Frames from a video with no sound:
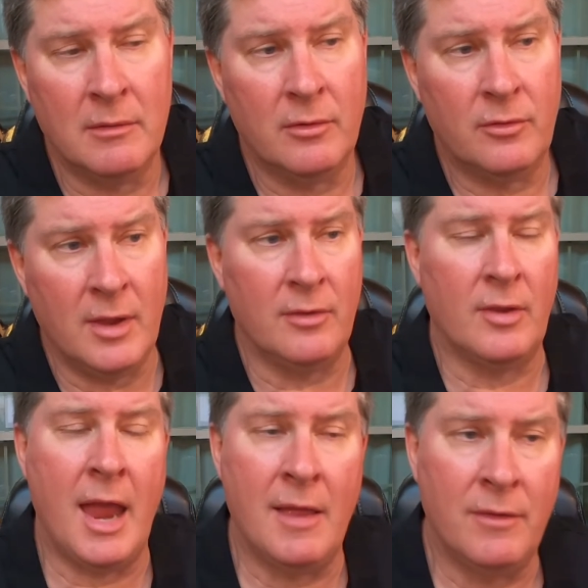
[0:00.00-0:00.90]
since
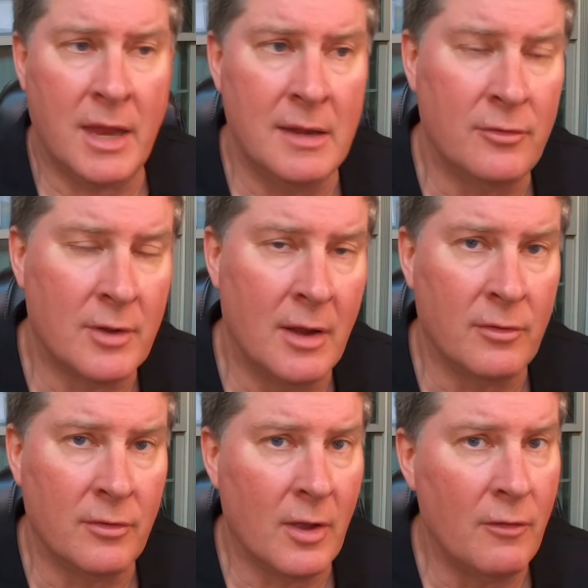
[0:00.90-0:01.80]
I had the kidney stones.
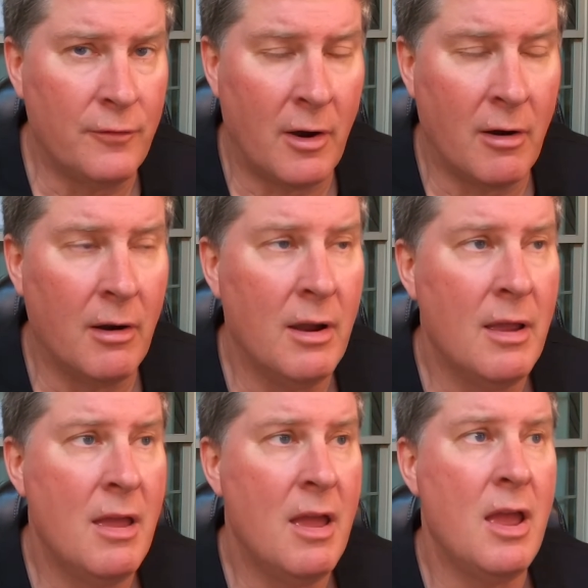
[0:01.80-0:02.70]
And so far,
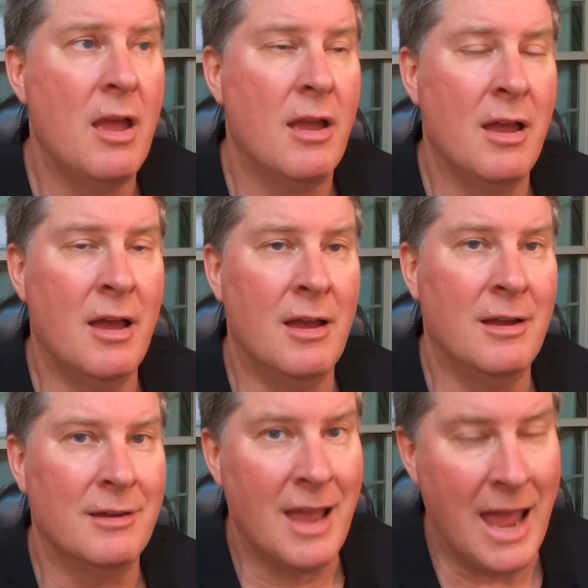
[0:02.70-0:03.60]

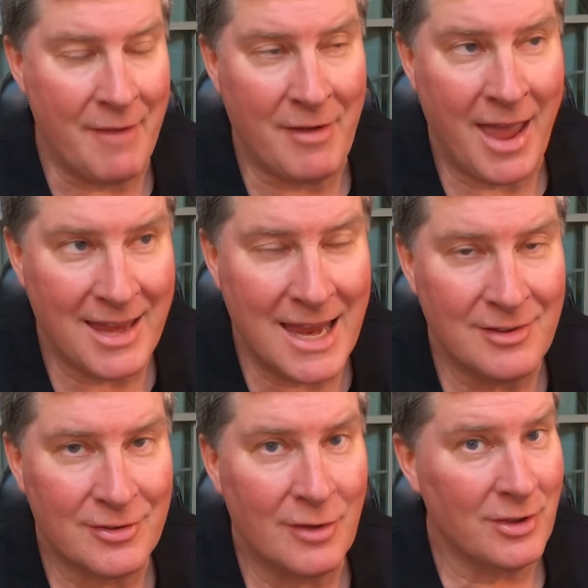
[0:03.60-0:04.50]
have I had
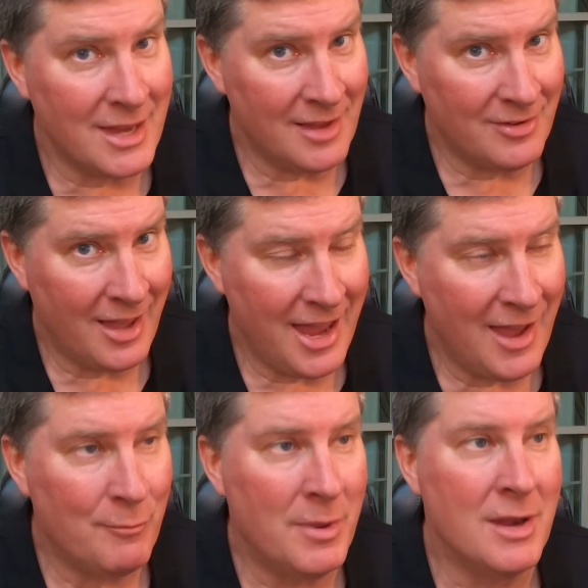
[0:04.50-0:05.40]
kidney stones? Yes, I
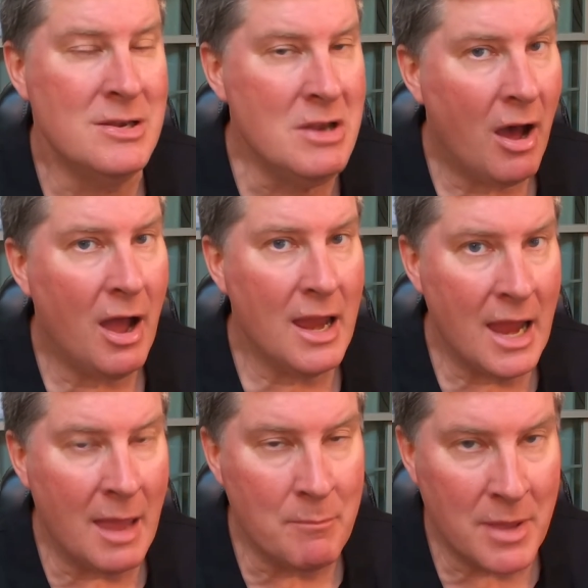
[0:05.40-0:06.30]
have, but not
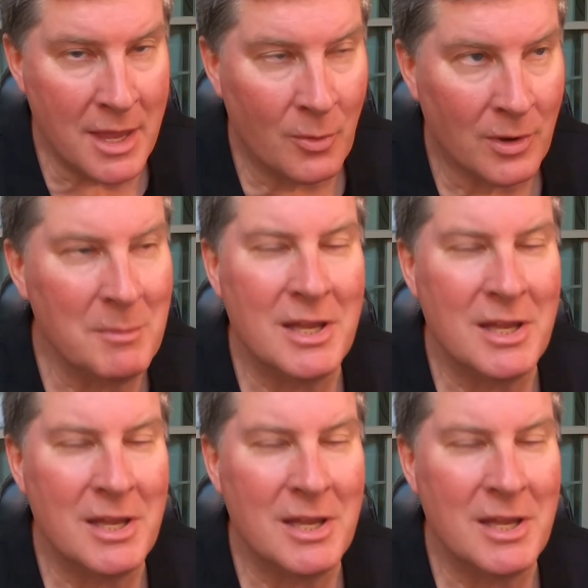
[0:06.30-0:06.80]
a big one. Let me